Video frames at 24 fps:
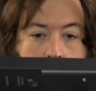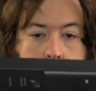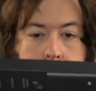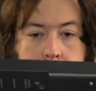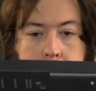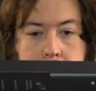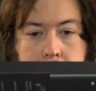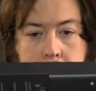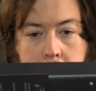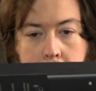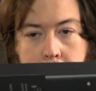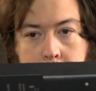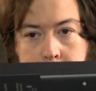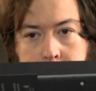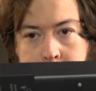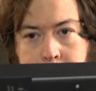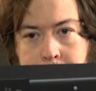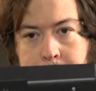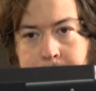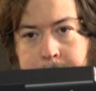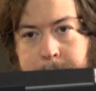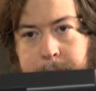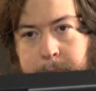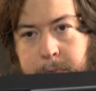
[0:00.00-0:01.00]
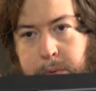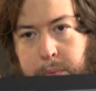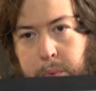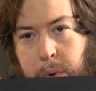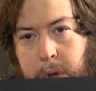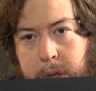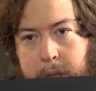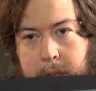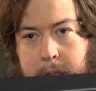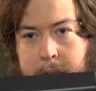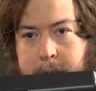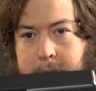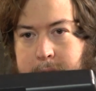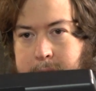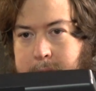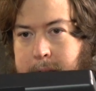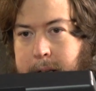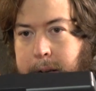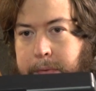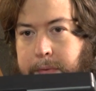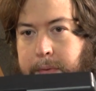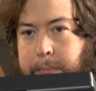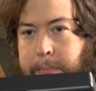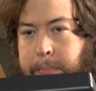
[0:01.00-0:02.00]
So, what does a
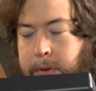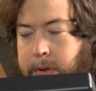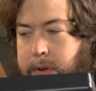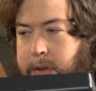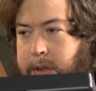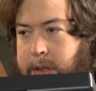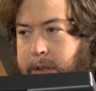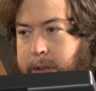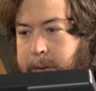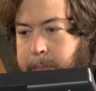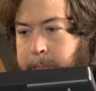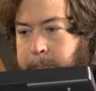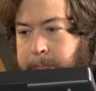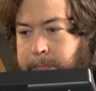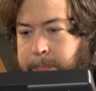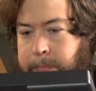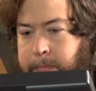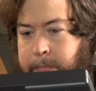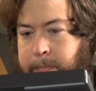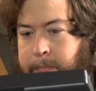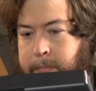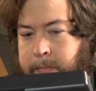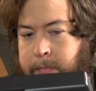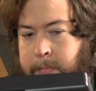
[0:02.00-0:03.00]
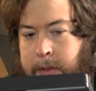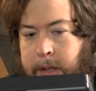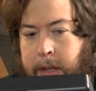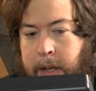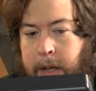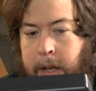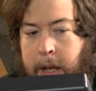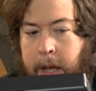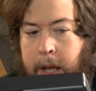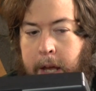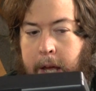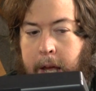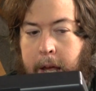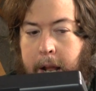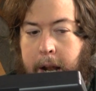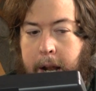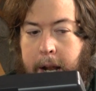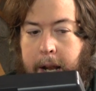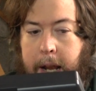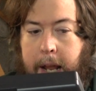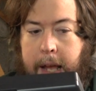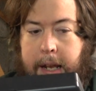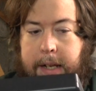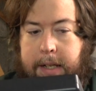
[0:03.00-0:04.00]
sniffer port do?
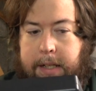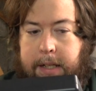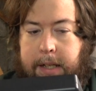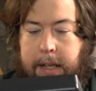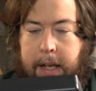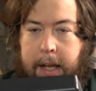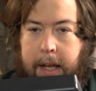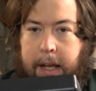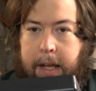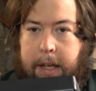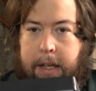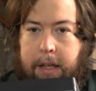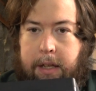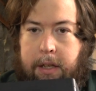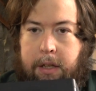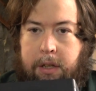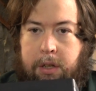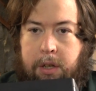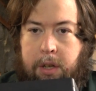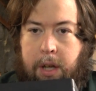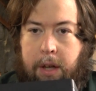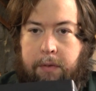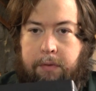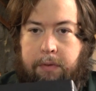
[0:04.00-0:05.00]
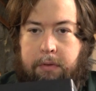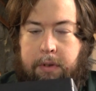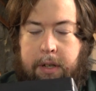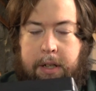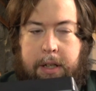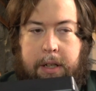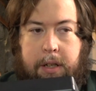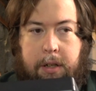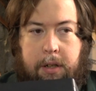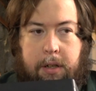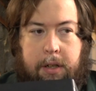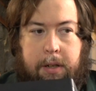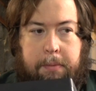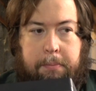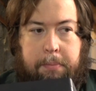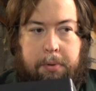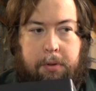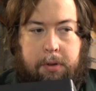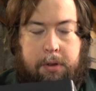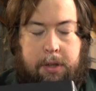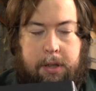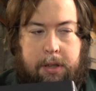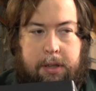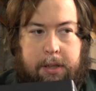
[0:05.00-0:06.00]
Let's say you have already gone and
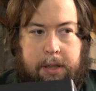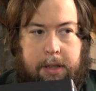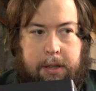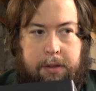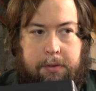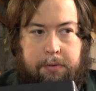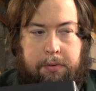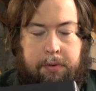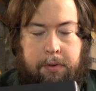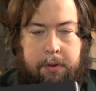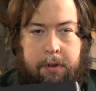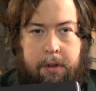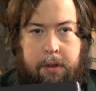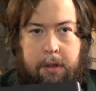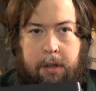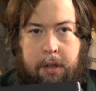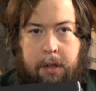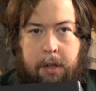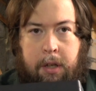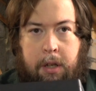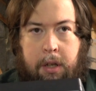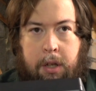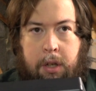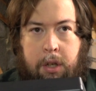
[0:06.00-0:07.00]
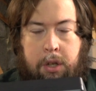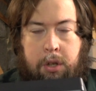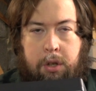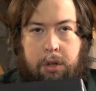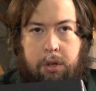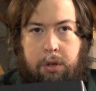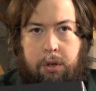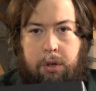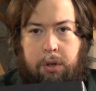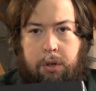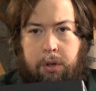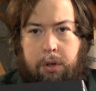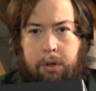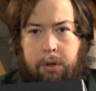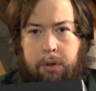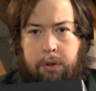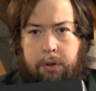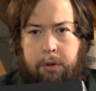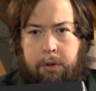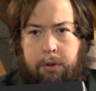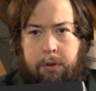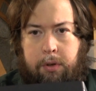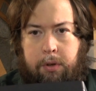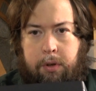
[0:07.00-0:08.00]
bought yourself
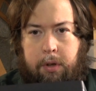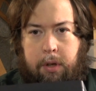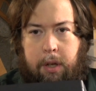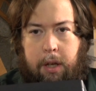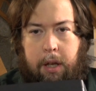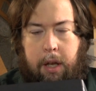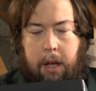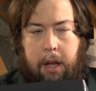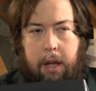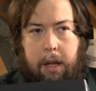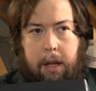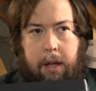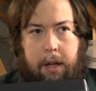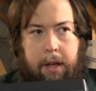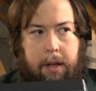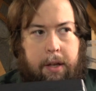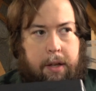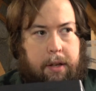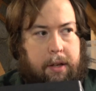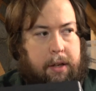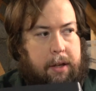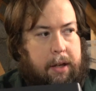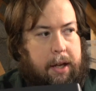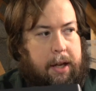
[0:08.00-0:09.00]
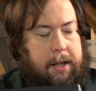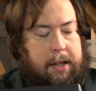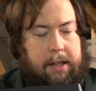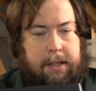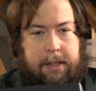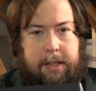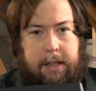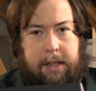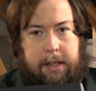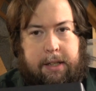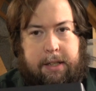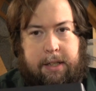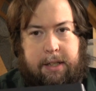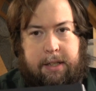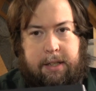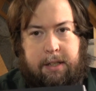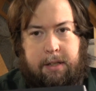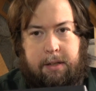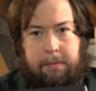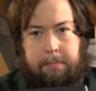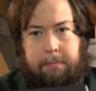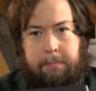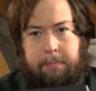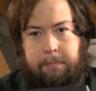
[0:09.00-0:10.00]
your NEC
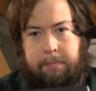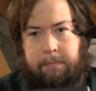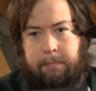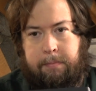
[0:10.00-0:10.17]
system,